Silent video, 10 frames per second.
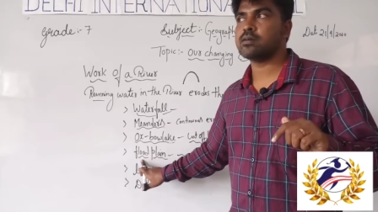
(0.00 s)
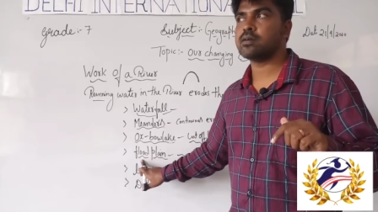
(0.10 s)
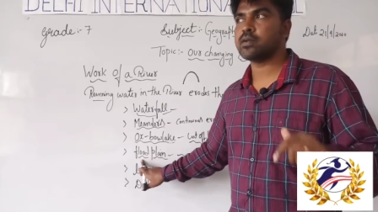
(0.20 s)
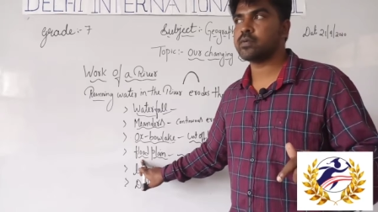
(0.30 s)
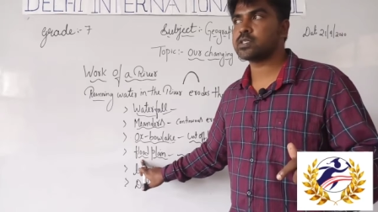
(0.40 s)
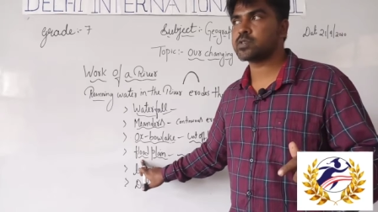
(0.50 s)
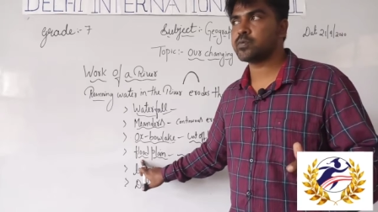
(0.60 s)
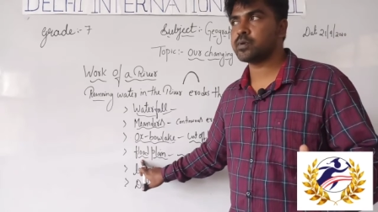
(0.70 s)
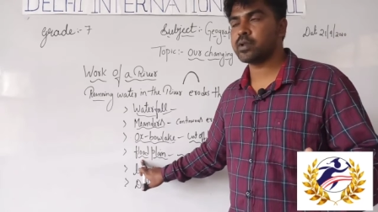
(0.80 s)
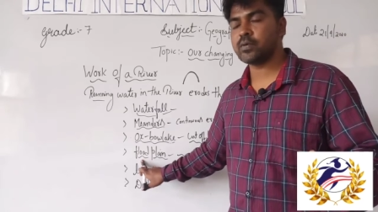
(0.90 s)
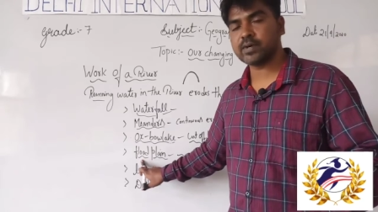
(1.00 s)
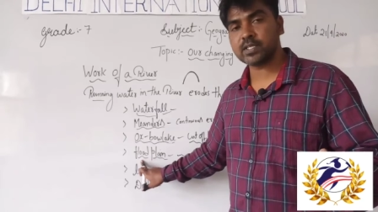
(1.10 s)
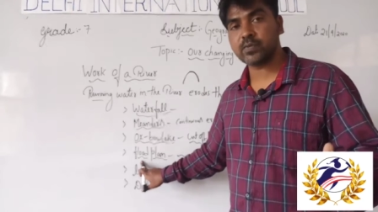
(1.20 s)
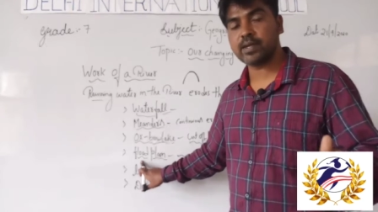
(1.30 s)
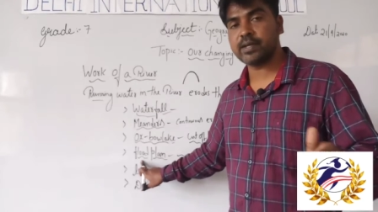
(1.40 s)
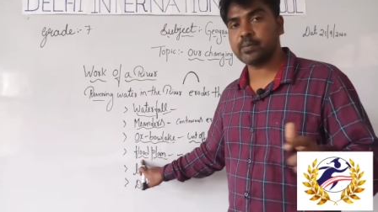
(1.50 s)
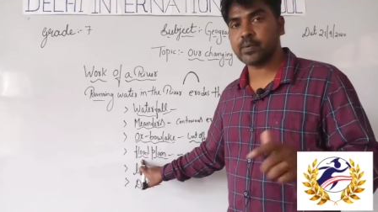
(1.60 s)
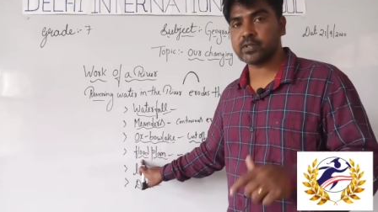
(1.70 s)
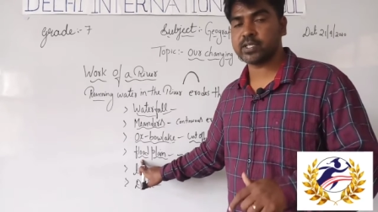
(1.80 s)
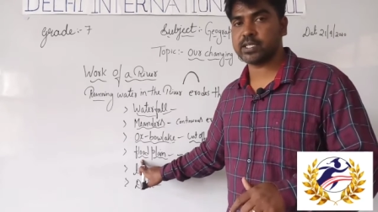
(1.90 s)
rivers will
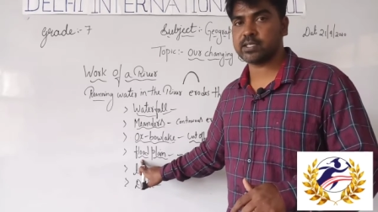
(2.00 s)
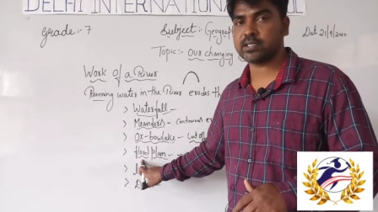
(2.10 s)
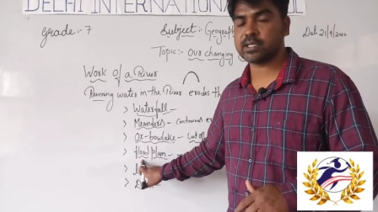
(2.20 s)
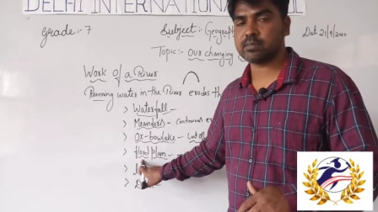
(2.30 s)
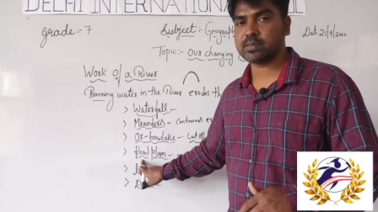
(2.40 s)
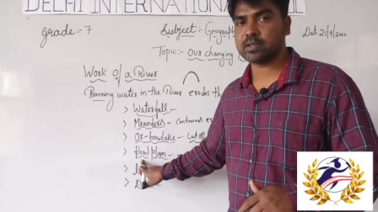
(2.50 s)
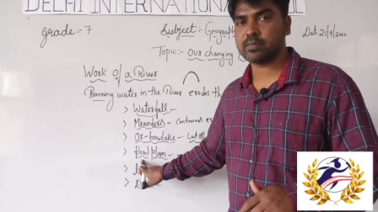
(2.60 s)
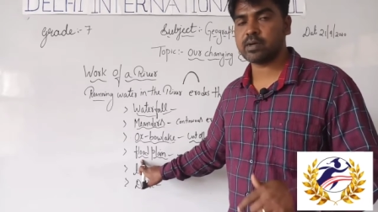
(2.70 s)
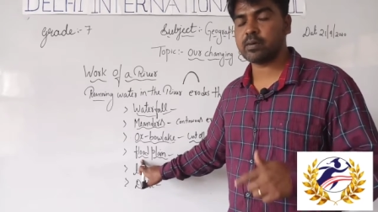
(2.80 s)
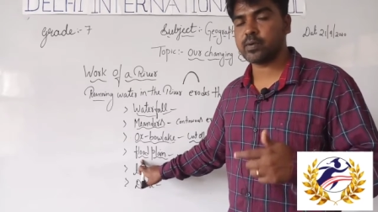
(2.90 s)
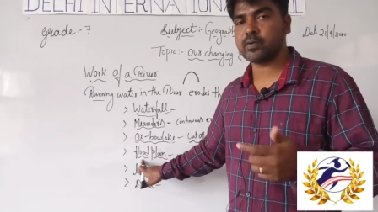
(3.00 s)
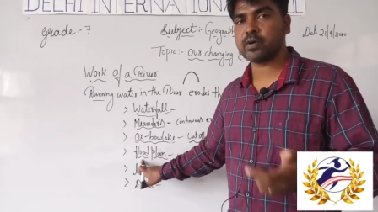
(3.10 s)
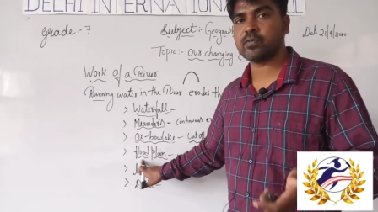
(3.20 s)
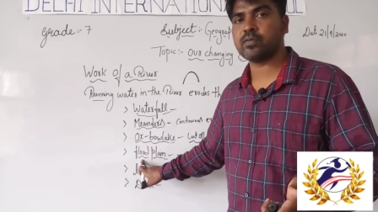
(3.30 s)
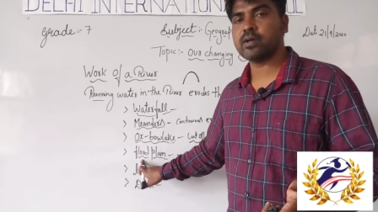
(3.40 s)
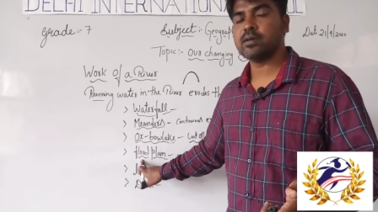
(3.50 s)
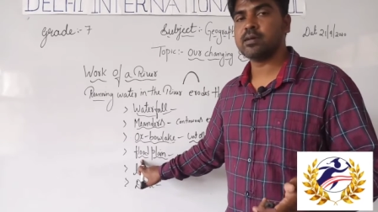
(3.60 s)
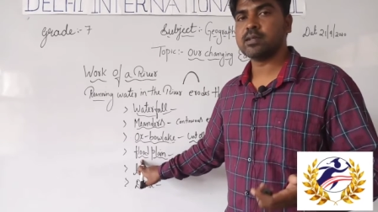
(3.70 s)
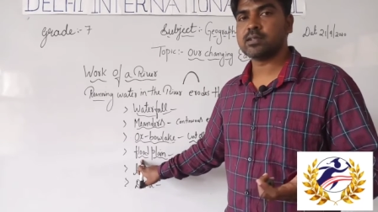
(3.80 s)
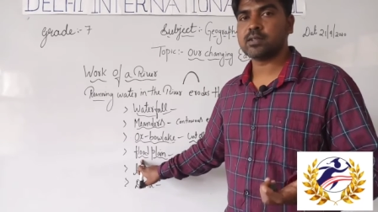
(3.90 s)
deposit some amount of
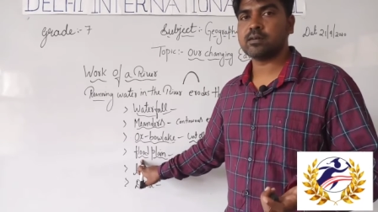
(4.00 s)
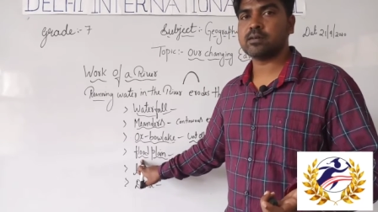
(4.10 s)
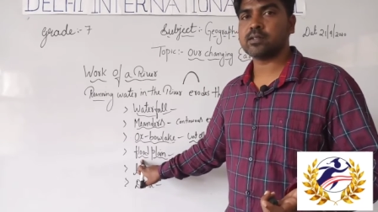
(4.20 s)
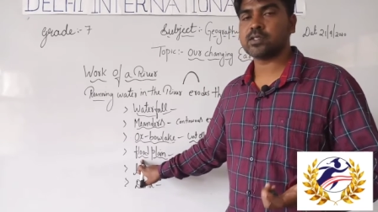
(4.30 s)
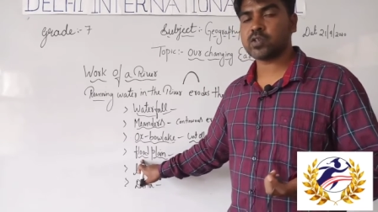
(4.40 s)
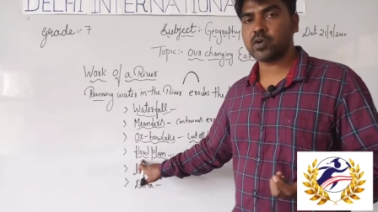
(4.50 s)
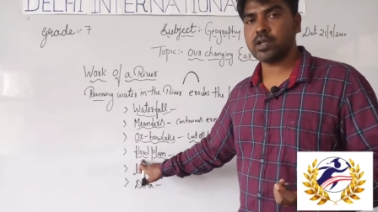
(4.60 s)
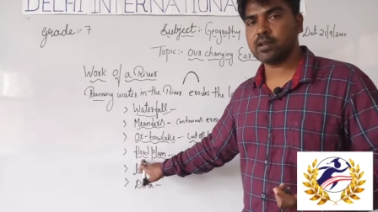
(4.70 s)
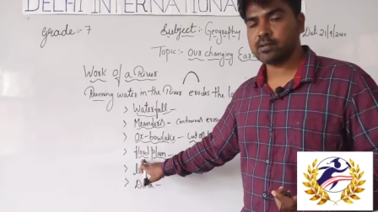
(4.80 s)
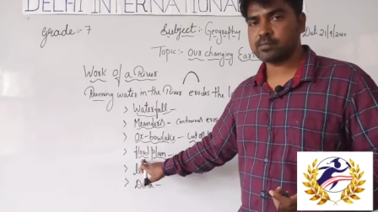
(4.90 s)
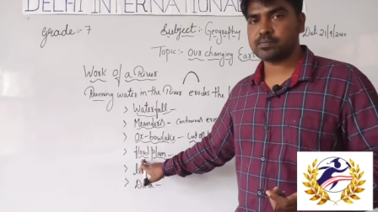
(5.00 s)
soil.